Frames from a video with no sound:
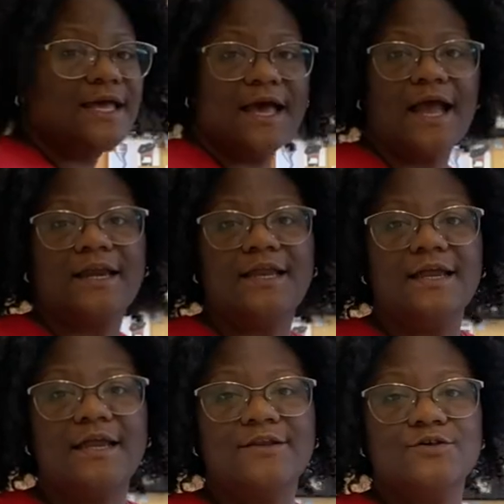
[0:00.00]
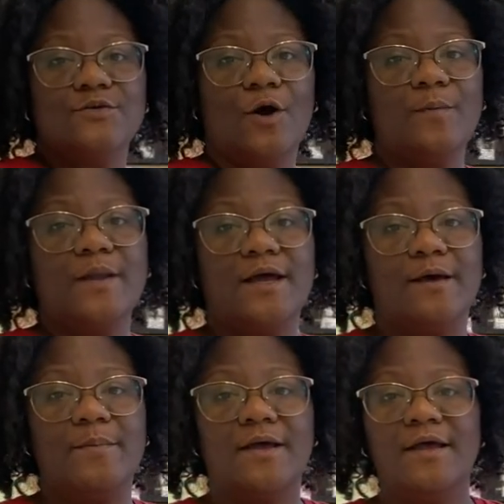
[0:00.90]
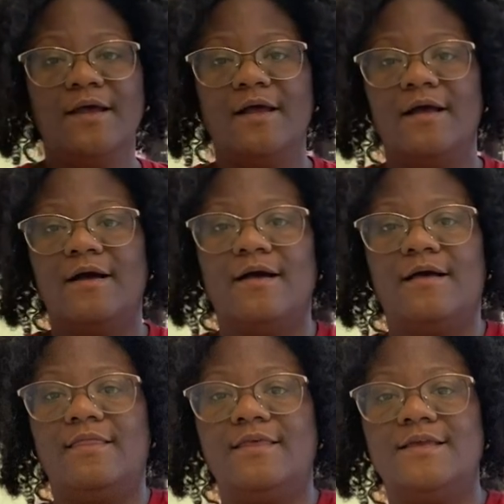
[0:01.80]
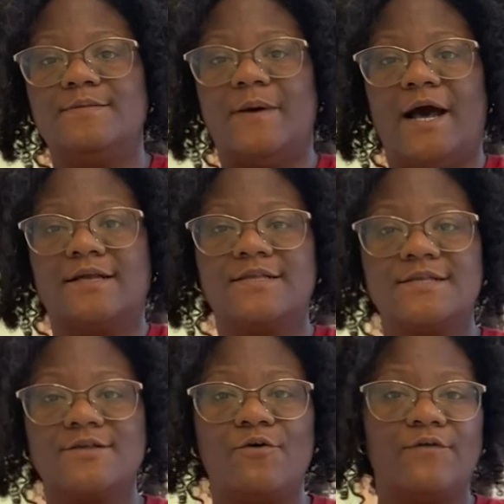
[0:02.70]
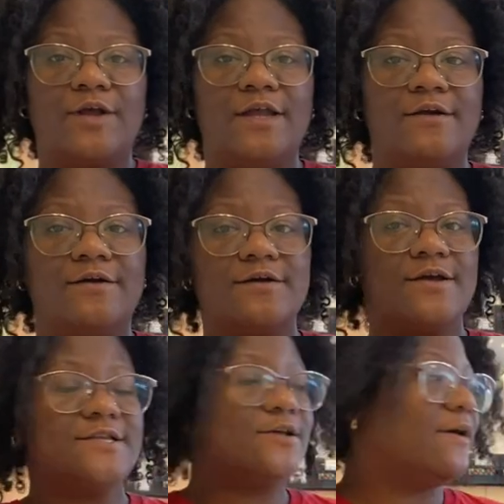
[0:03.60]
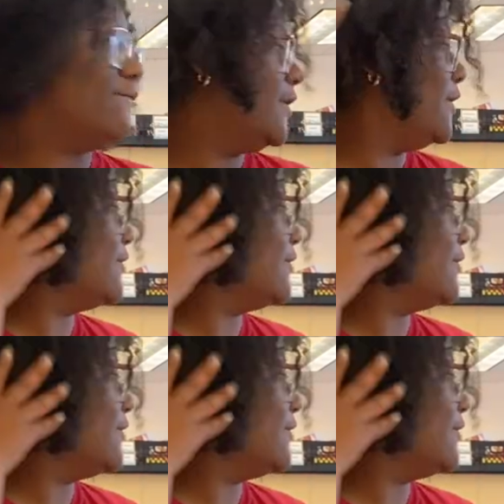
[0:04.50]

I need to open up these boxes over here, so I figured